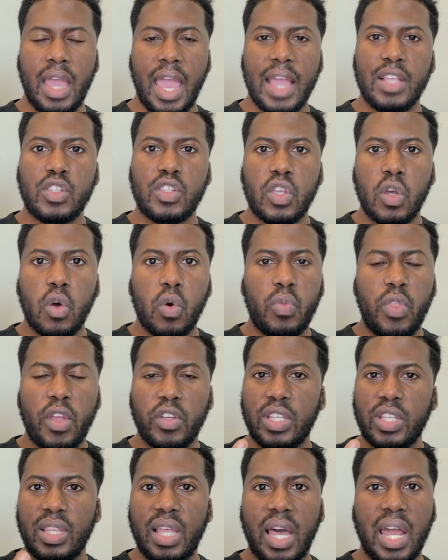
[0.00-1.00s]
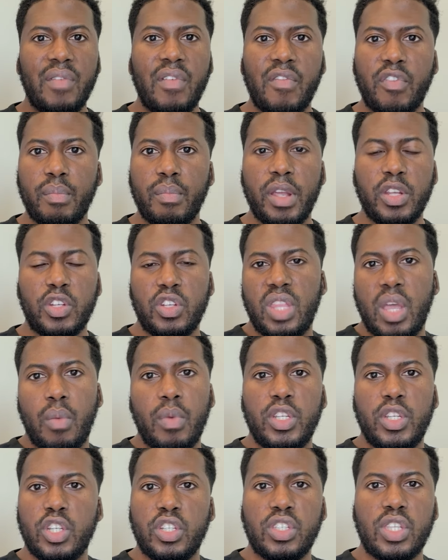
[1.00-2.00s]
And so there's a lot of information that
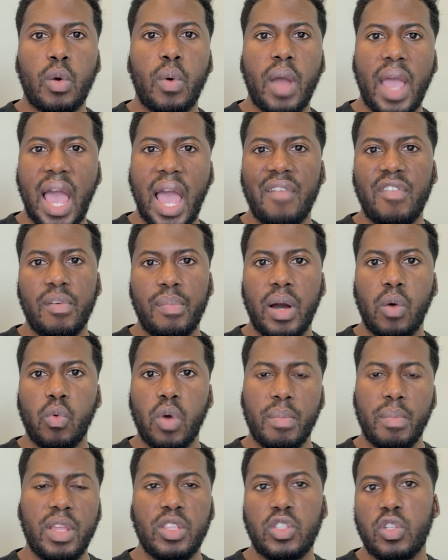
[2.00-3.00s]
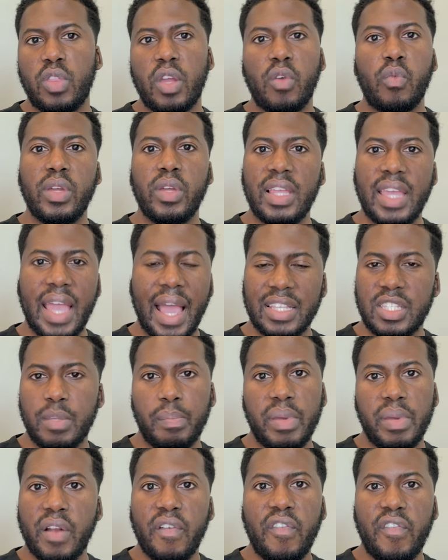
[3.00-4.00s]
we just don't have about women. So there really
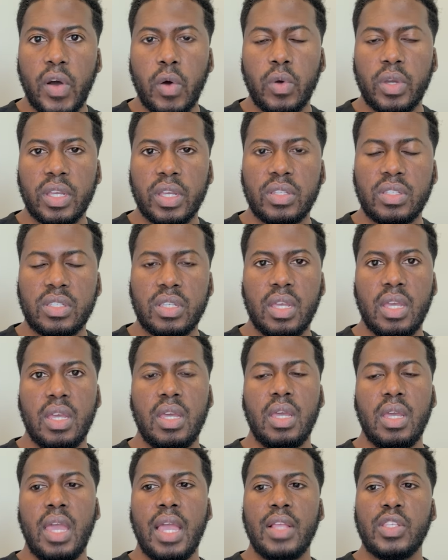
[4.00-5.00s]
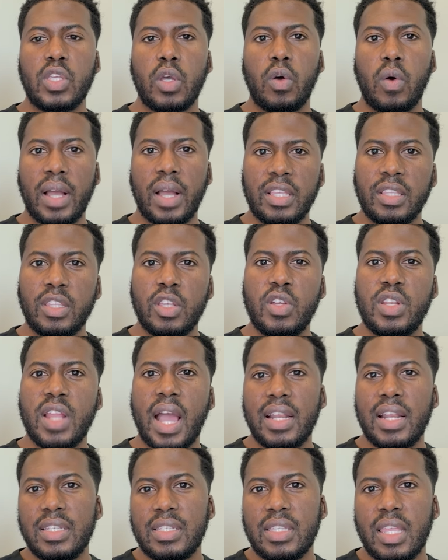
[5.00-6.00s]
hasn't been a focus. And so I think the
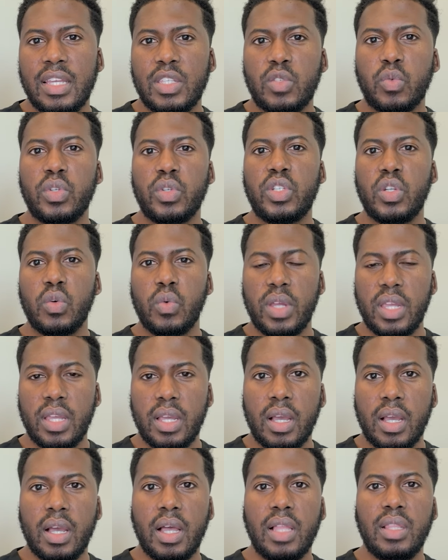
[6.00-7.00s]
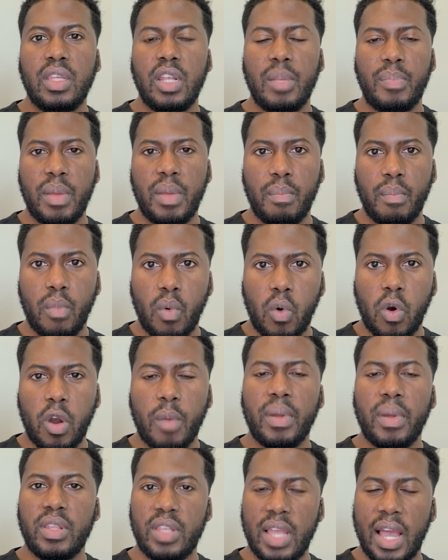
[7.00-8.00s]
United States, we're doing a little bit
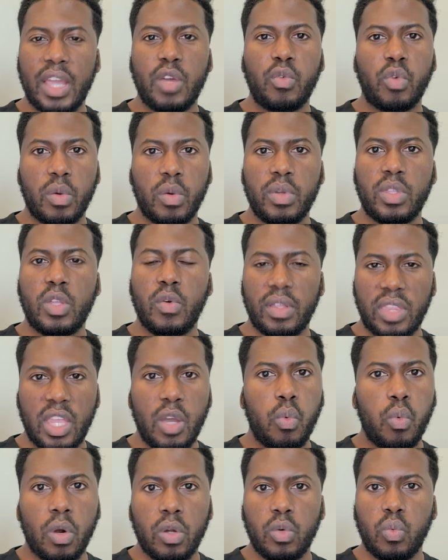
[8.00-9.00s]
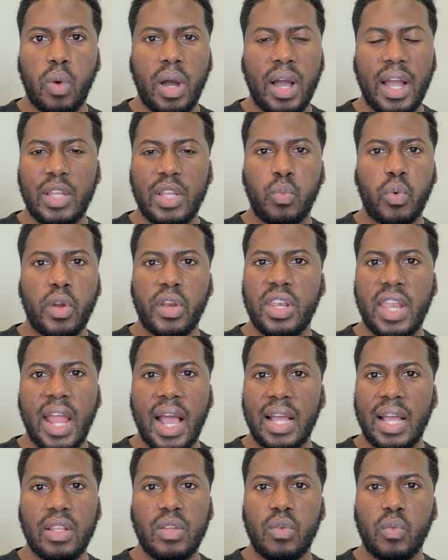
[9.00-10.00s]
more, but I agree with you. I think worldwide, we're
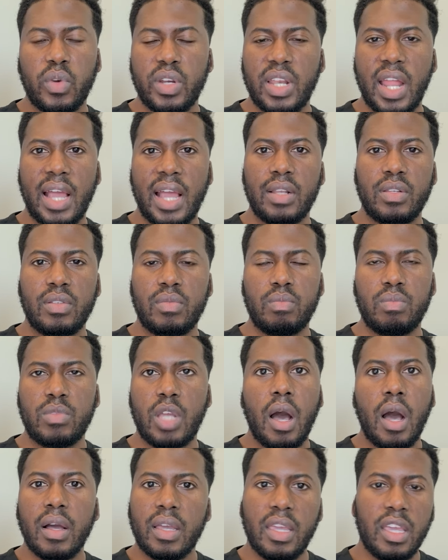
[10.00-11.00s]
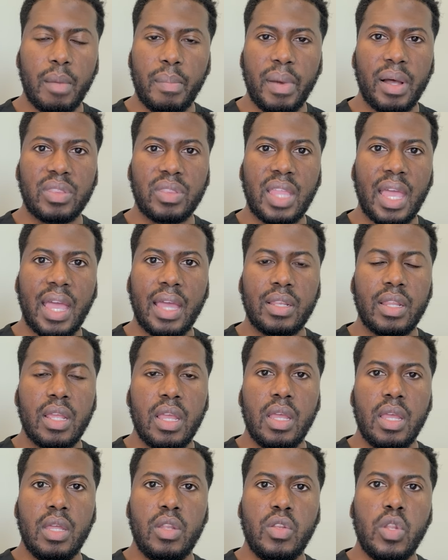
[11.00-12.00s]
not talking about that
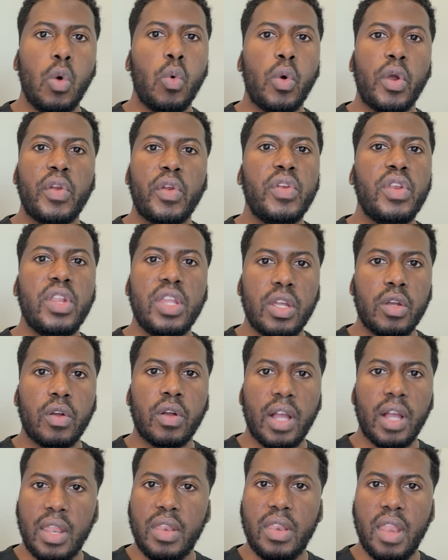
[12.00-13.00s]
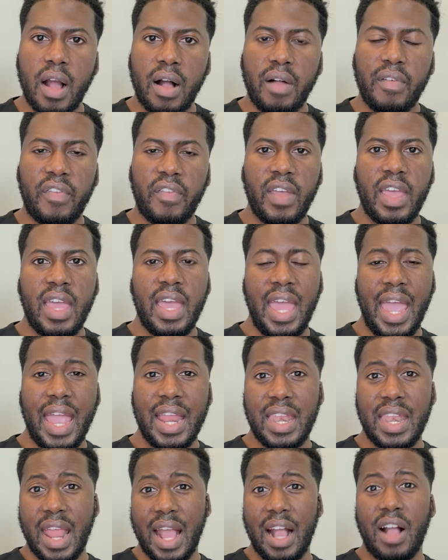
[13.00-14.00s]
nowhere near enough.
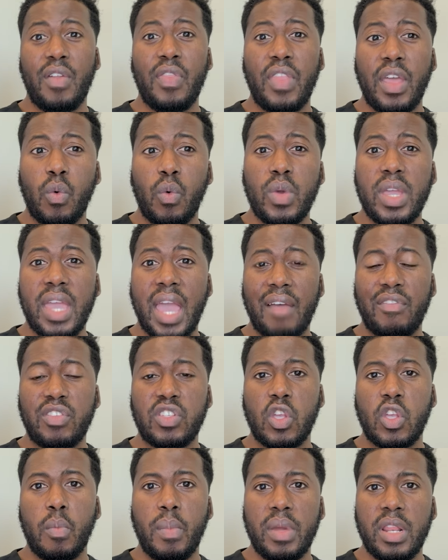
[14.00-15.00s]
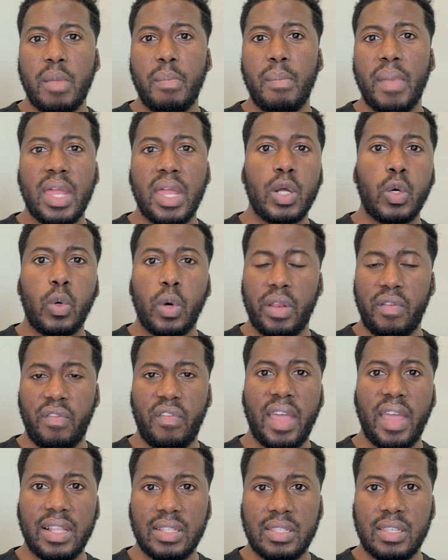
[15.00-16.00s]
And now that we have so many medical
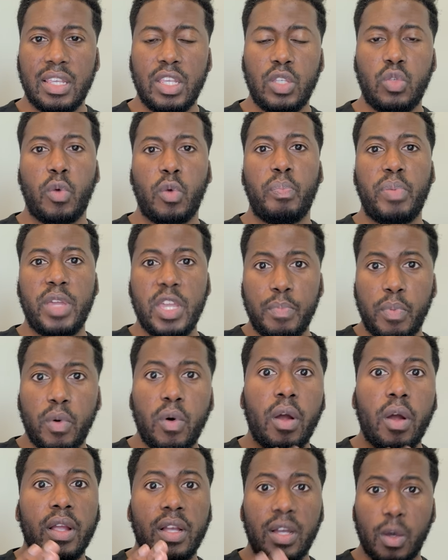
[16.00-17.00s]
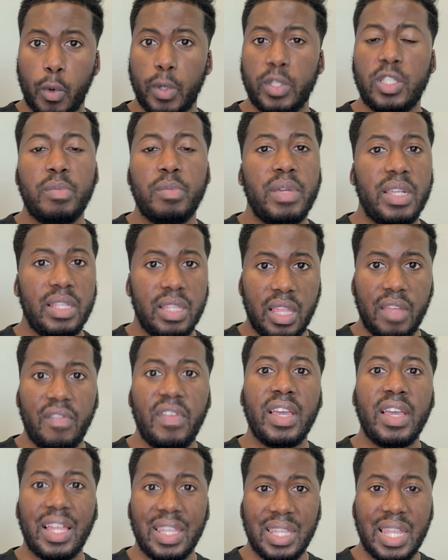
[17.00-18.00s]
advances where people are going to be
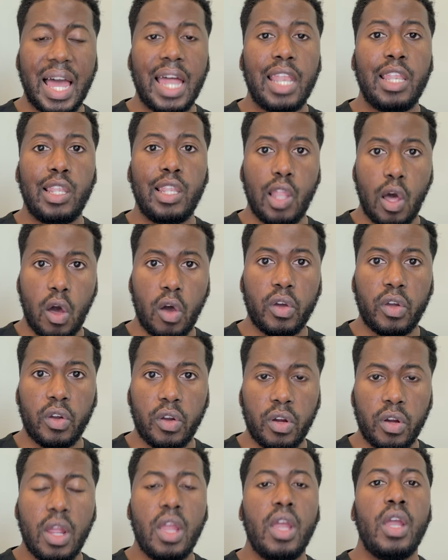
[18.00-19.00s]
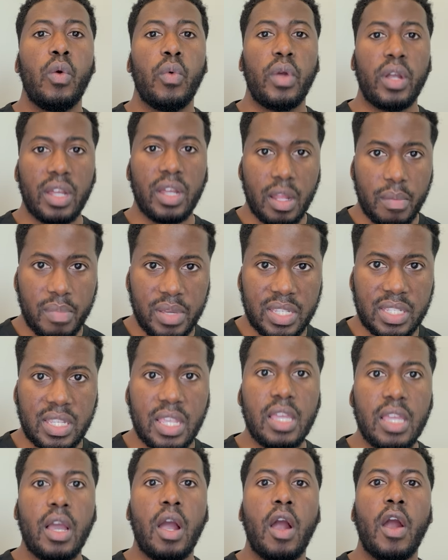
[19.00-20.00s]
living a lot longer, we're going to be
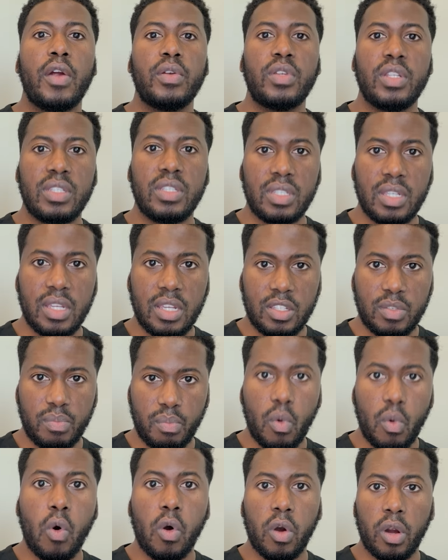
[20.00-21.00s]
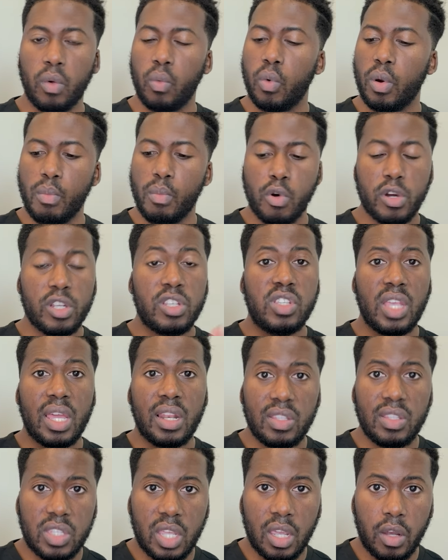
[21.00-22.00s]
seeing heart disease more. We're more
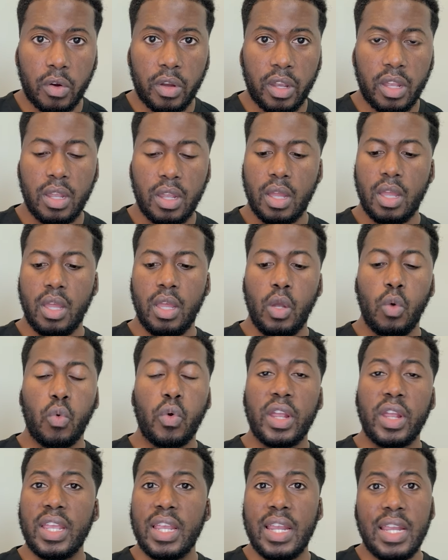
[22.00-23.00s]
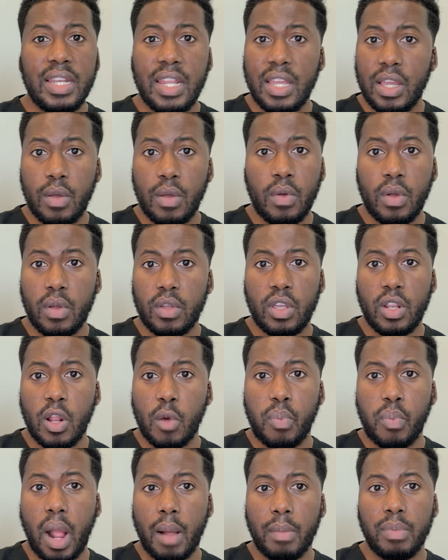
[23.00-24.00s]
sedentary. We're eating, you
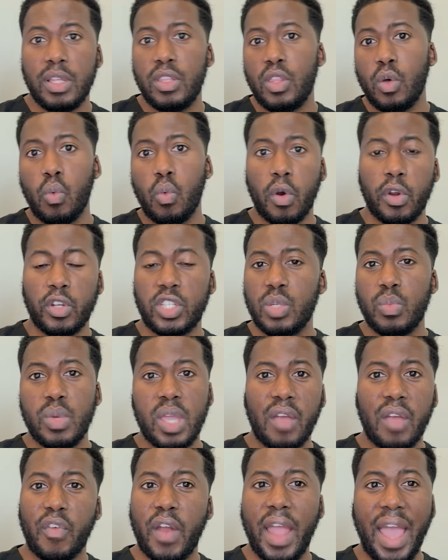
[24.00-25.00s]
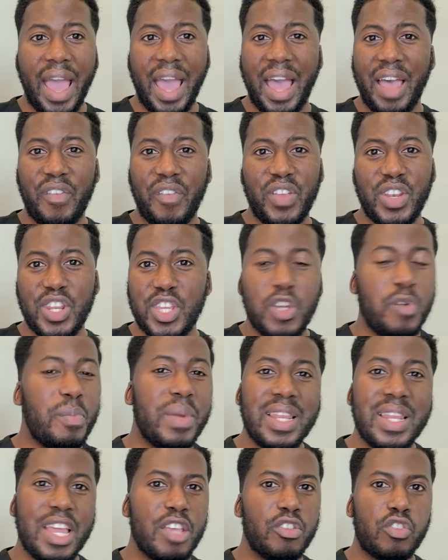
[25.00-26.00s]
know, probably the worst than we ever have in
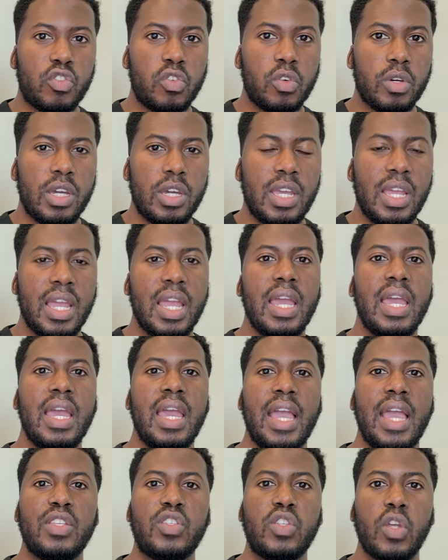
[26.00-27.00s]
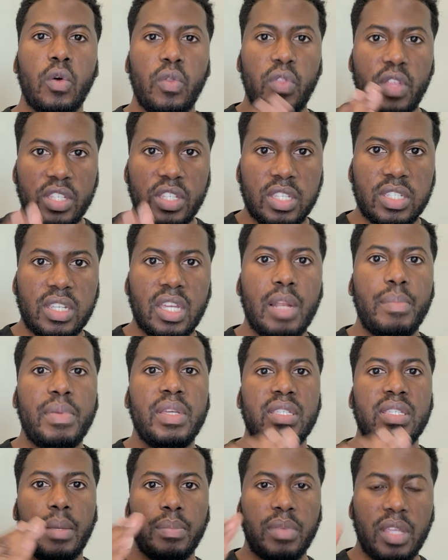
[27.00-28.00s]
human history. And so this is going to
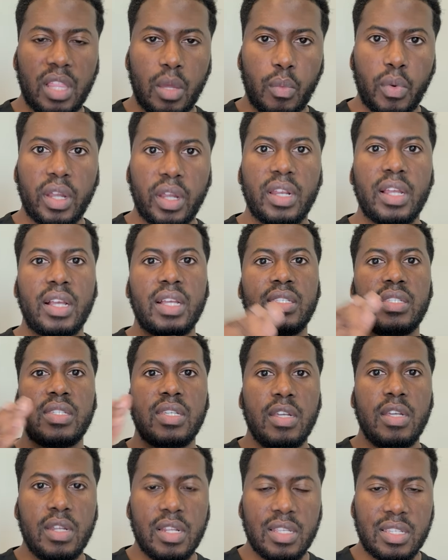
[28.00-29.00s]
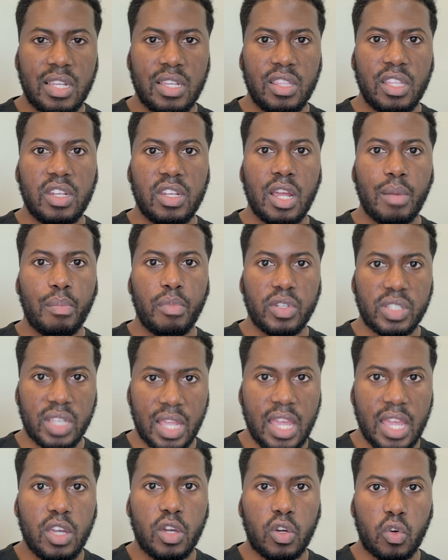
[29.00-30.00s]
be something that we're going to continue to see the
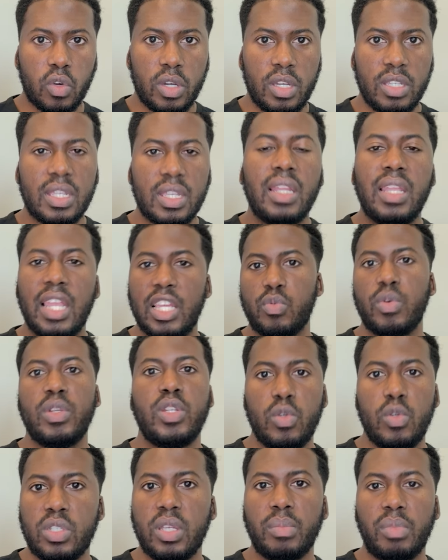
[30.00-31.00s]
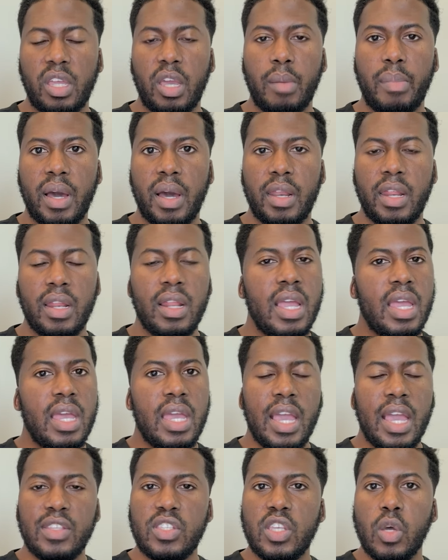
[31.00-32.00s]
numbers increase unless we do something about it.
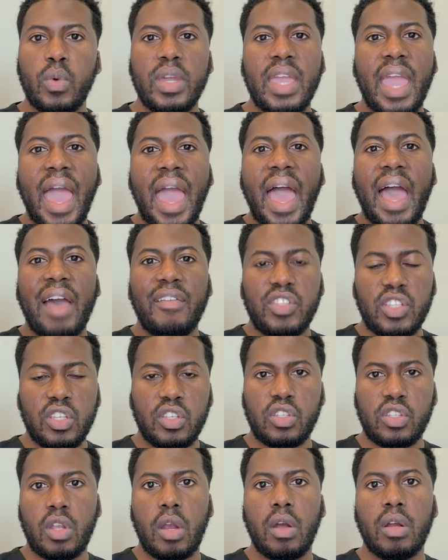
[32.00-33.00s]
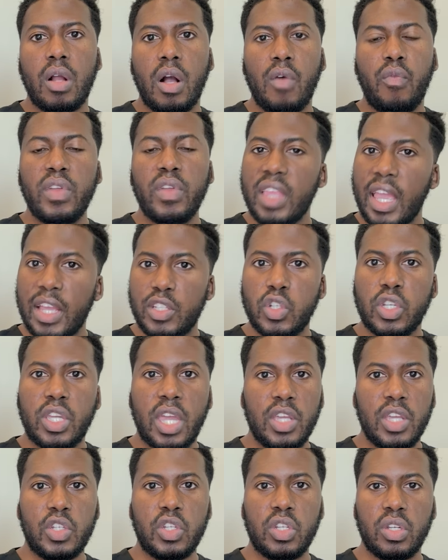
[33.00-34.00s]
And so we have to start off with
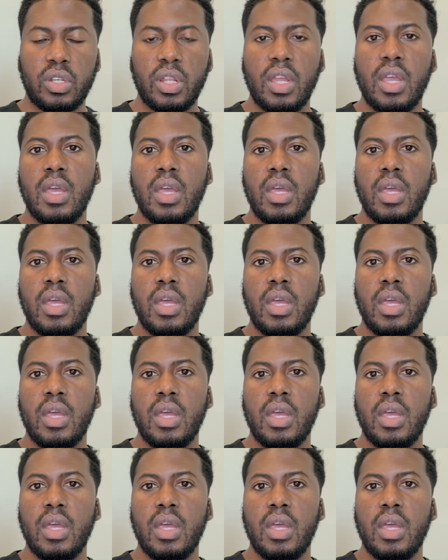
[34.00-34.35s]
education.